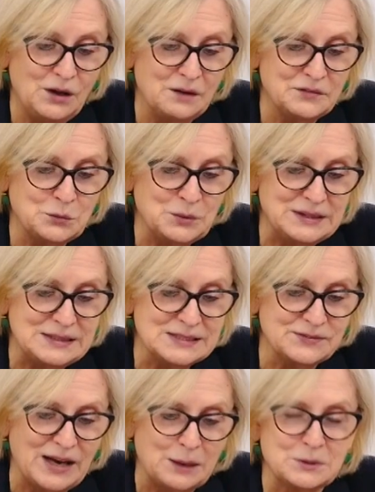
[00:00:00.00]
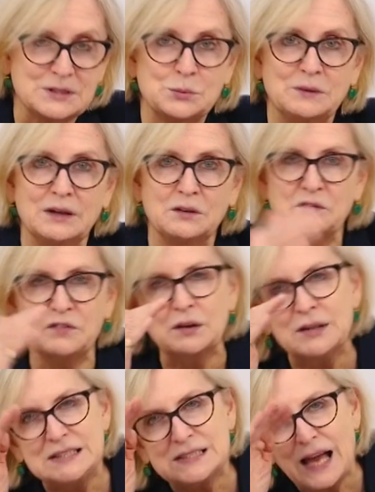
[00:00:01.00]
often with these fabrics, we've got a
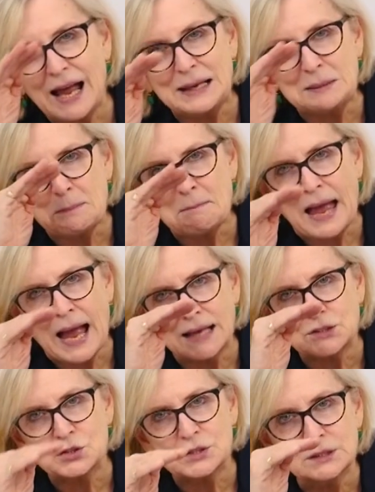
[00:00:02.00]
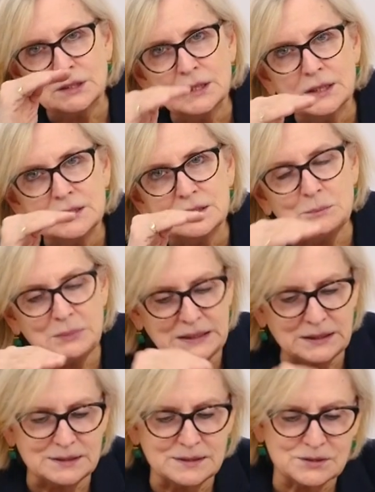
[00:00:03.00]
very tight match to be
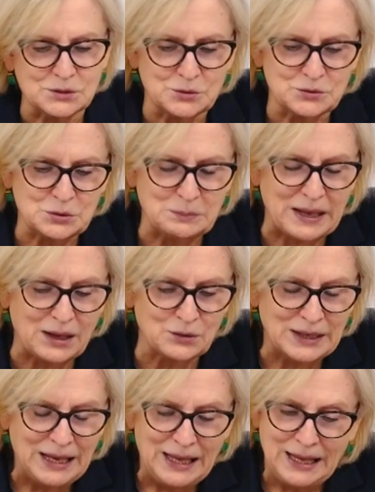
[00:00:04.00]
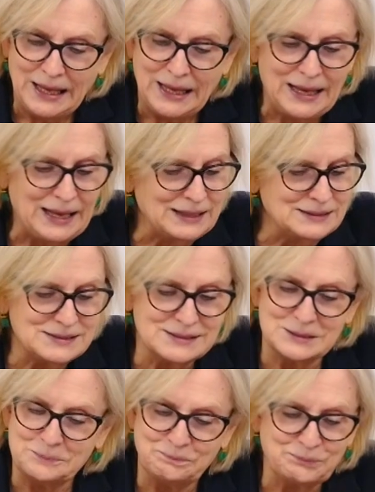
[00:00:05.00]
concerned about.
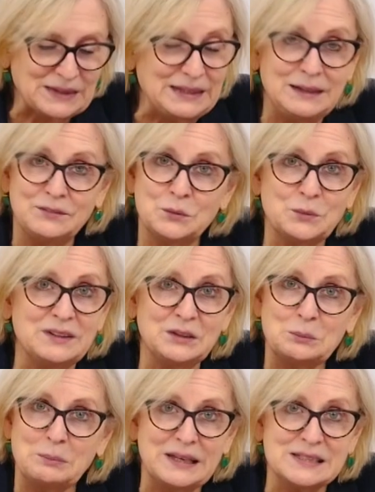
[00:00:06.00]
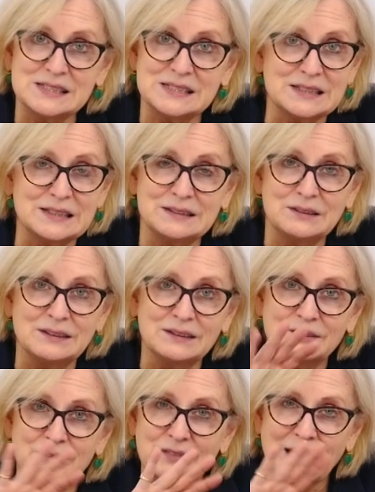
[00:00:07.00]
And even when they're basted,
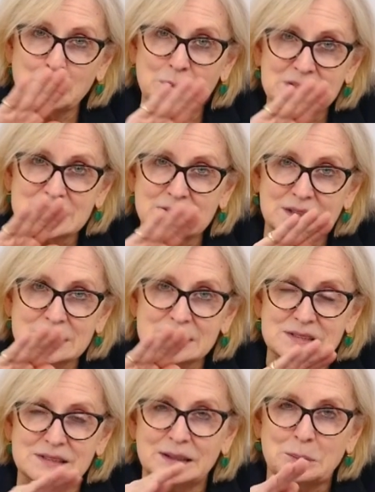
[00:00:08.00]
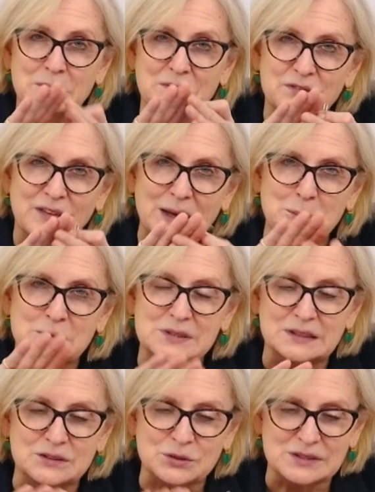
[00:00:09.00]
fabrics can slip. The fibers
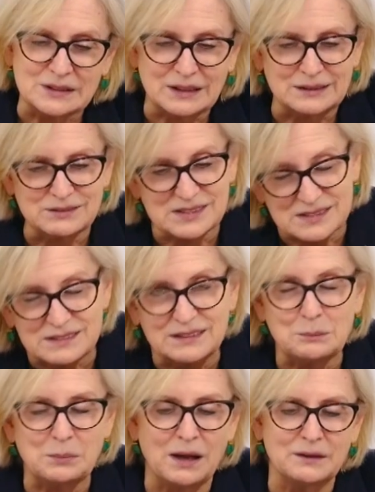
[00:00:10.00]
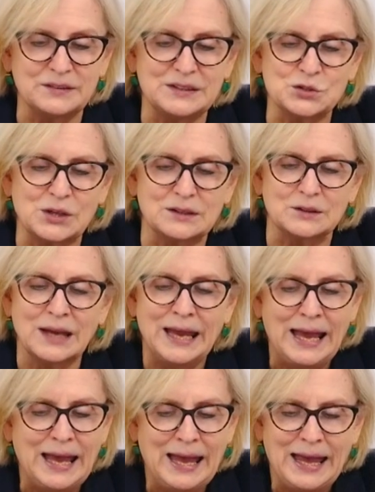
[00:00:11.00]
can just kind of slip off each other.
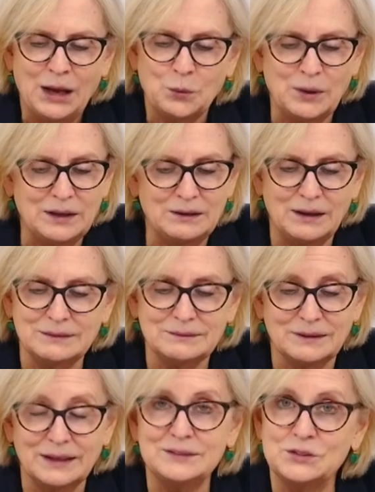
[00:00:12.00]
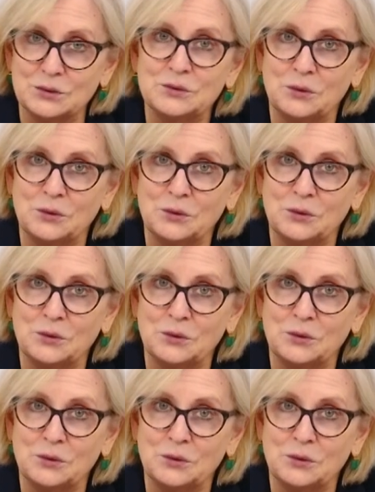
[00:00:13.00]
Well, I don't